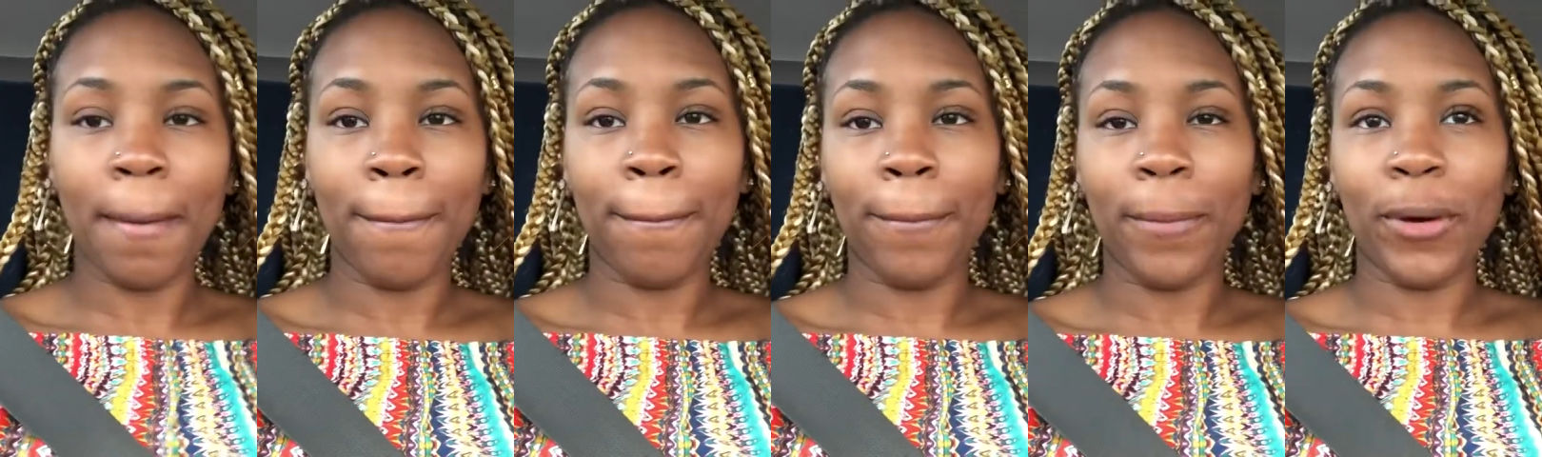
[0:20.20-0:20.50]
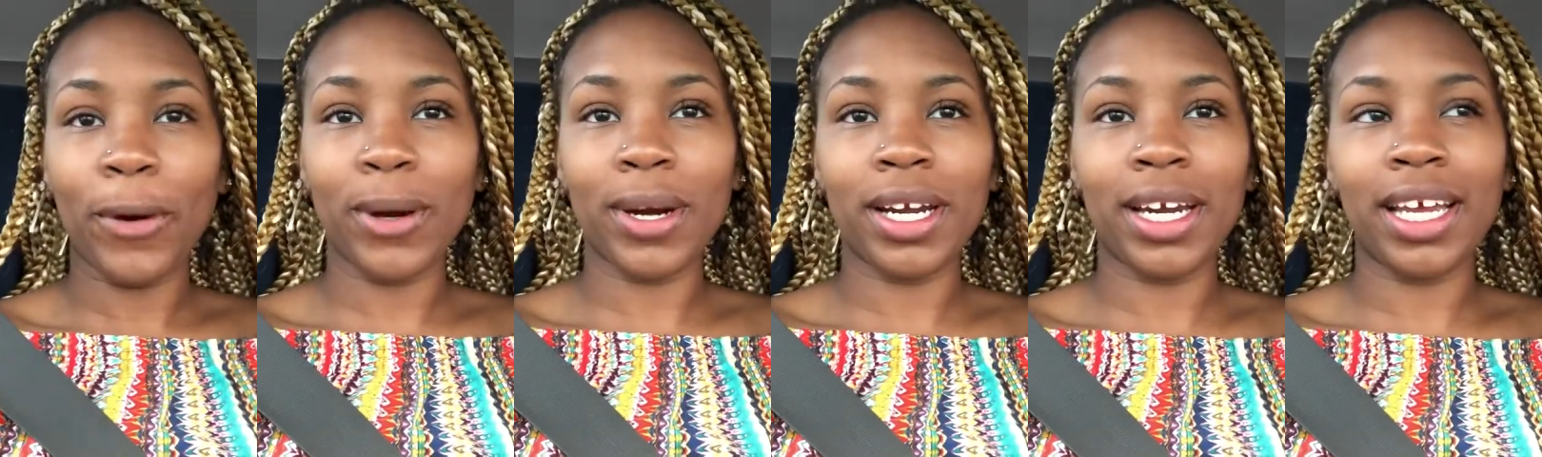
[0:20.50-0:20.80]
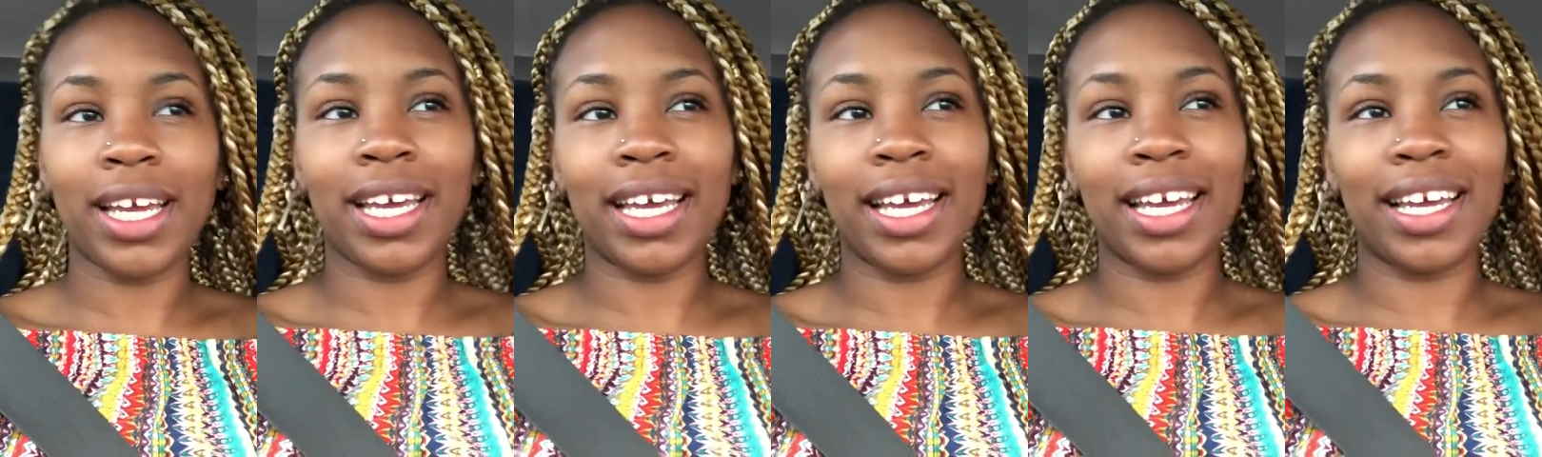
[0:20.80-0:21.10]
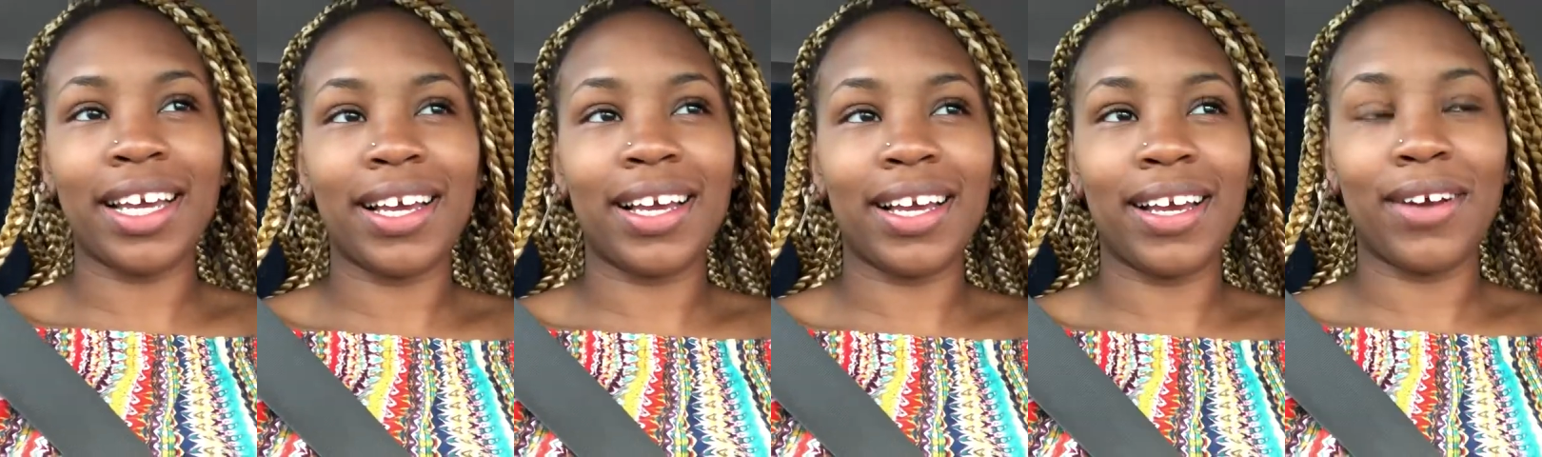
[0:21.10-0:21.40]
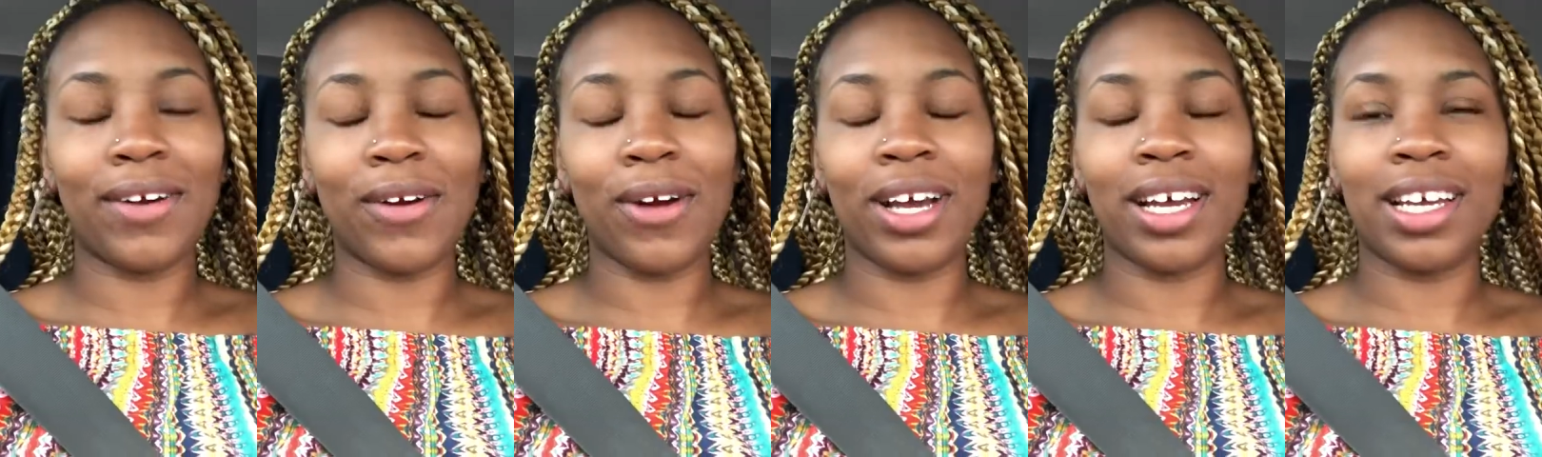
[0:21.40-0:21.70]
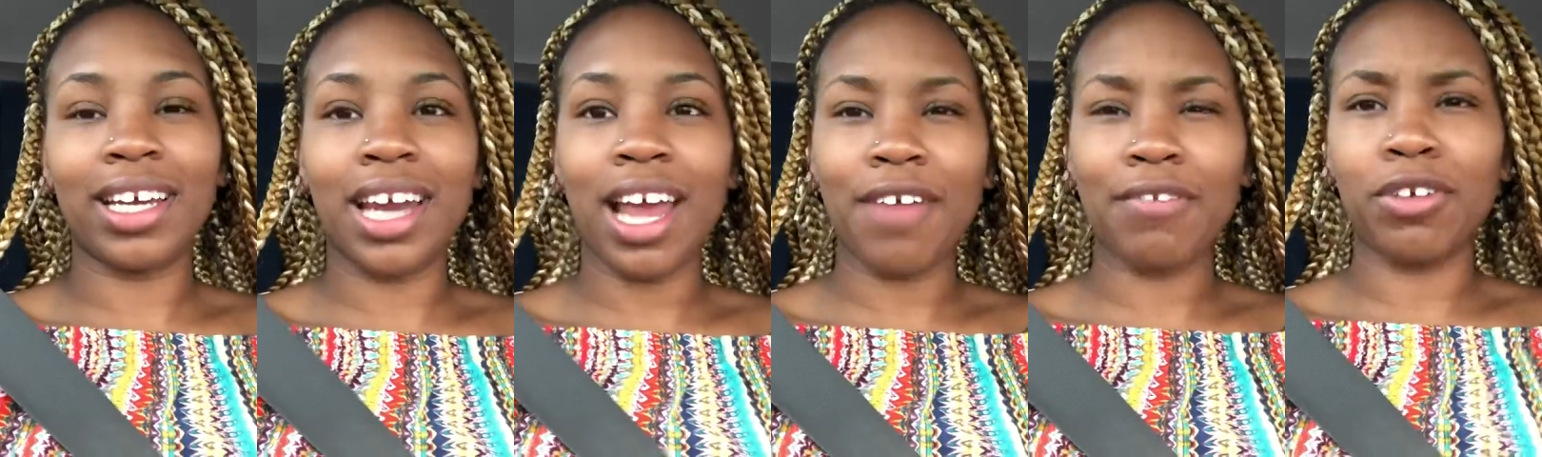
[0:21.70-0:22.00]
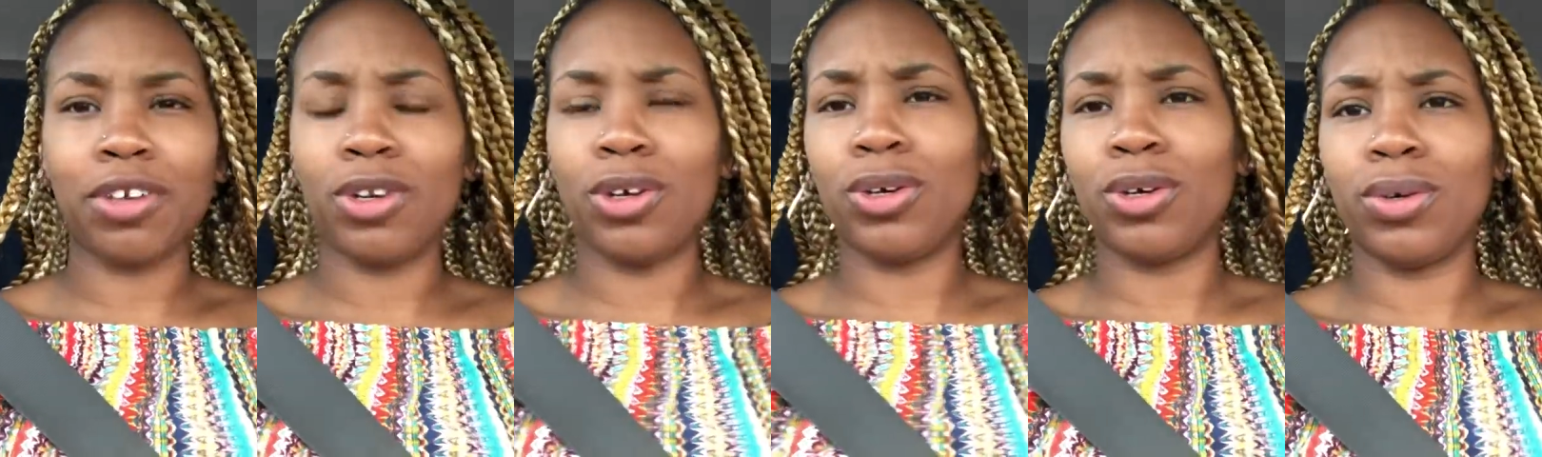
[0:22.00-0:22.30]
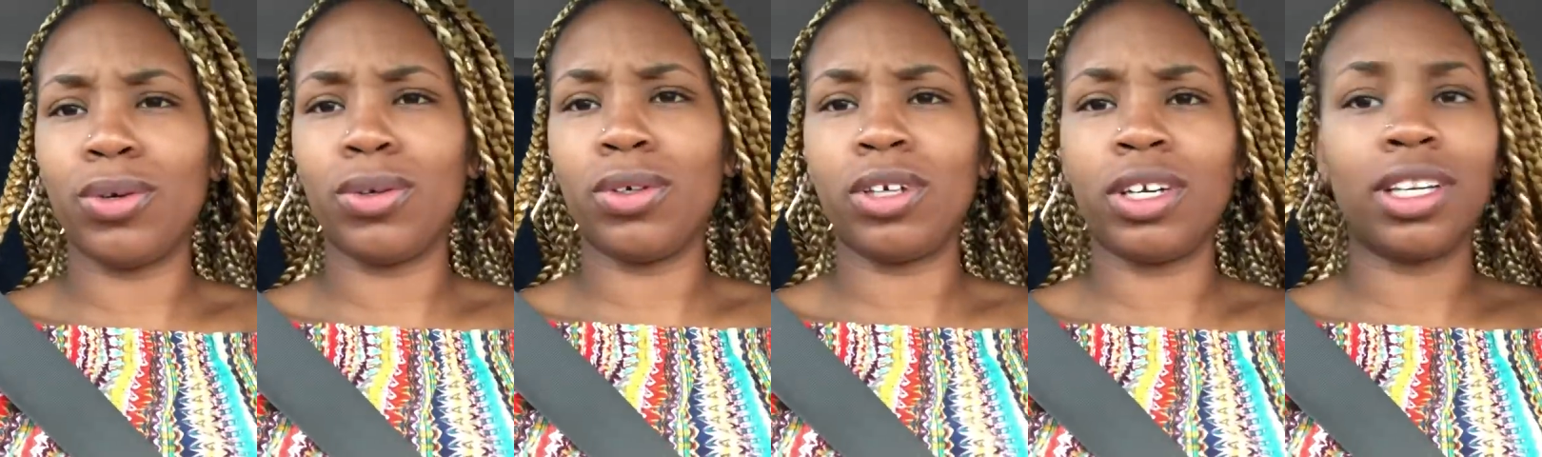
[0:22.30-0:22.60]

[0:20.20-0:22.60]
morning or good afternoon